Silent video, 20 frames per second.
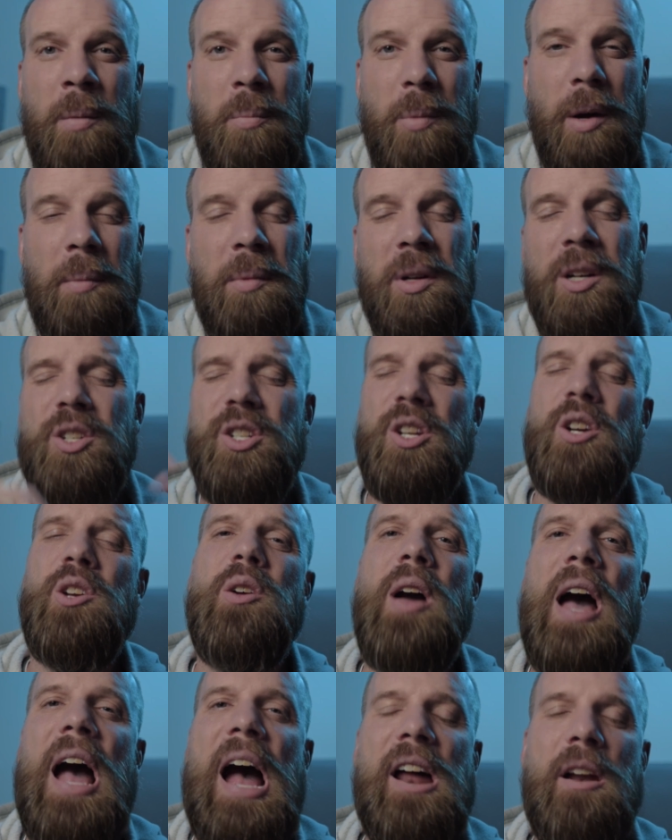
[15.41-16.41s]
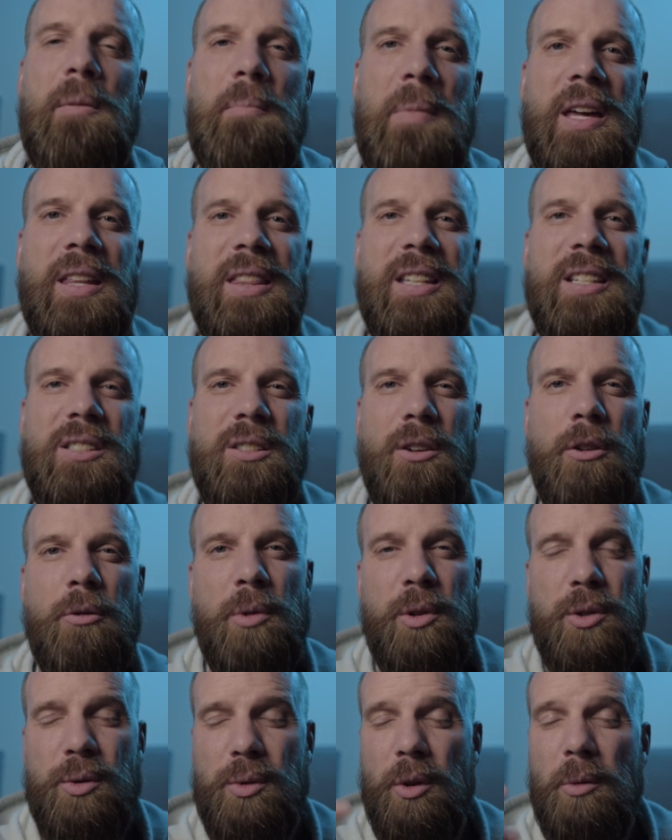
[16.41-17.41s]
But I'm gonna show you how to make this
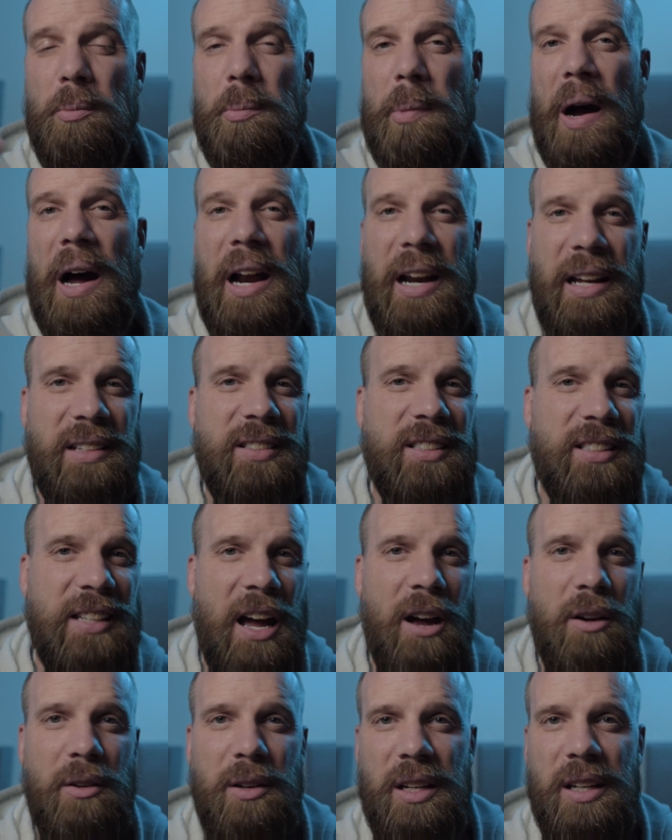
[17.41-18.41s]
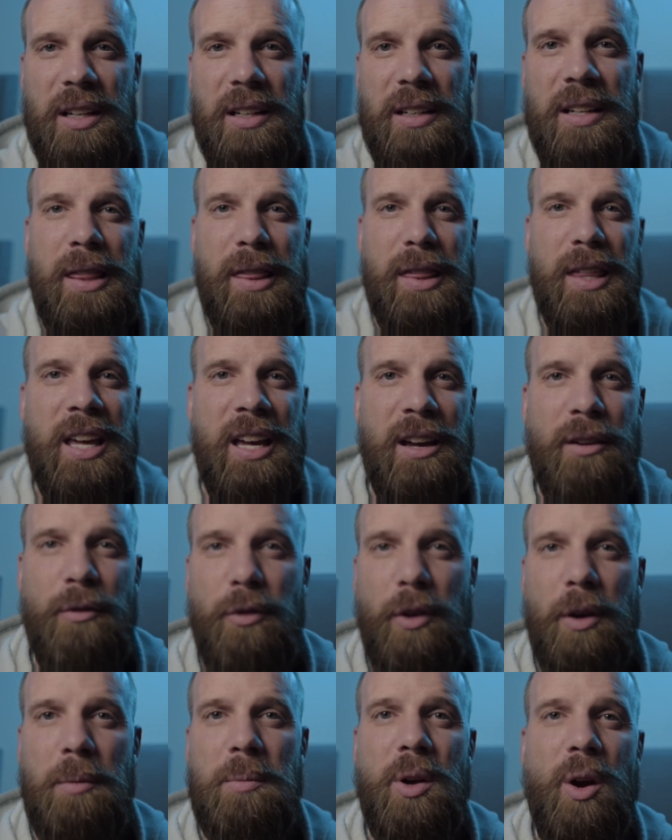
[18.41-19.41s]
almost robotic sounding thing
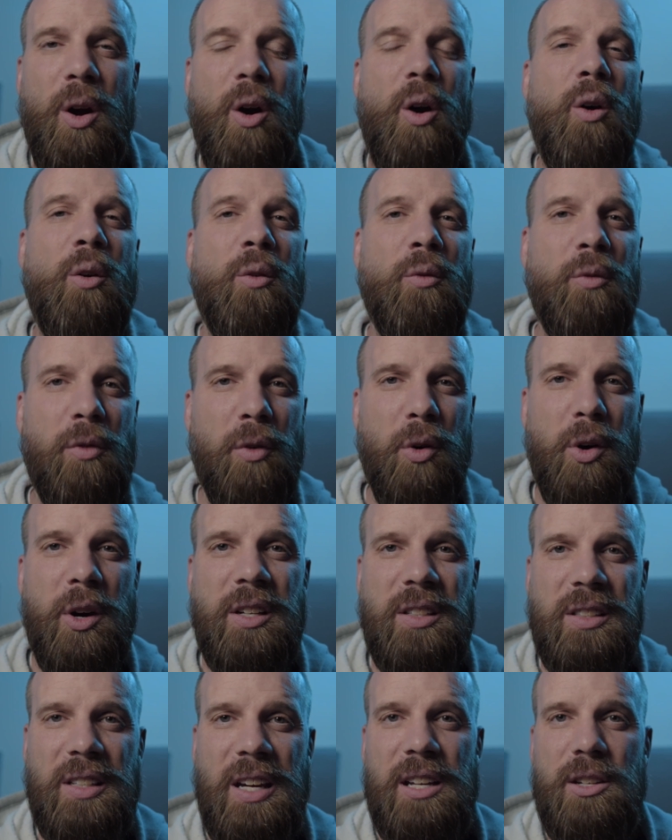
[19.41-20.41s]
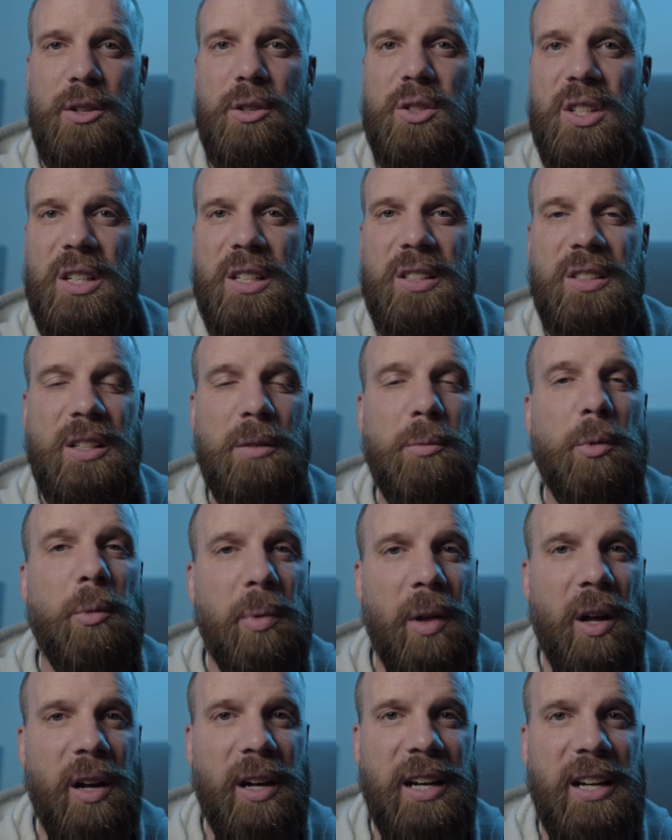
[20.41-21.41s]
from your own voice and using a simple
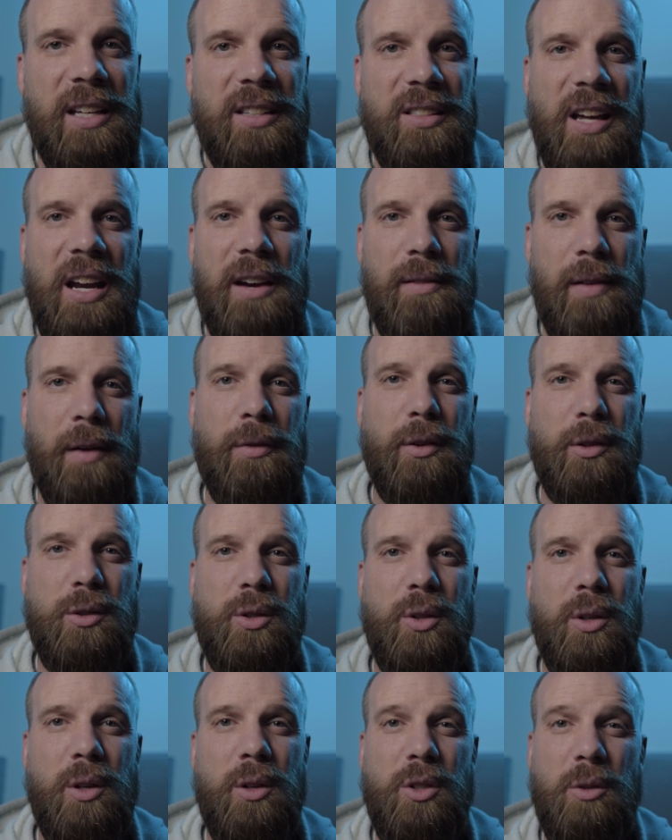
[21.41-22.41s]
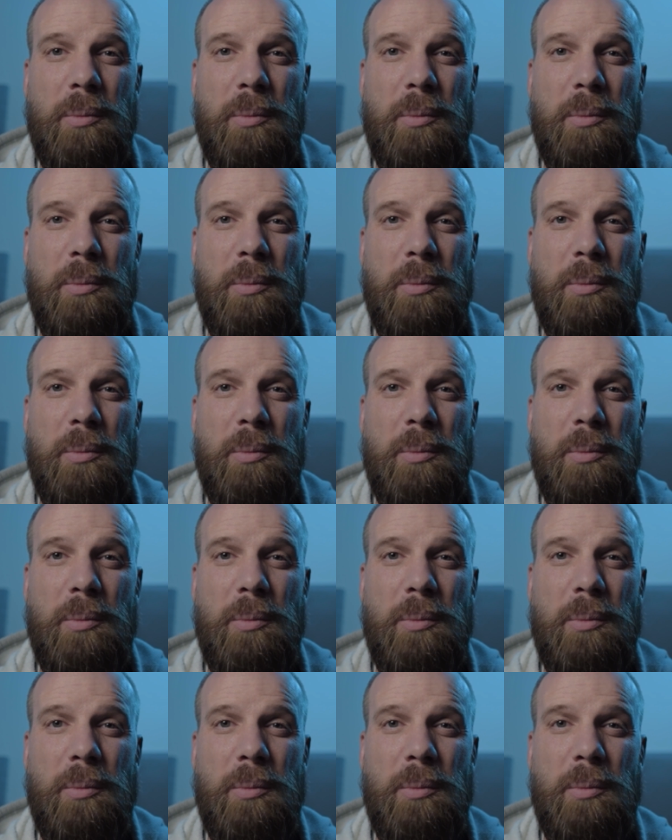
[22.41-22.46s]
plugin inside of FL Studio.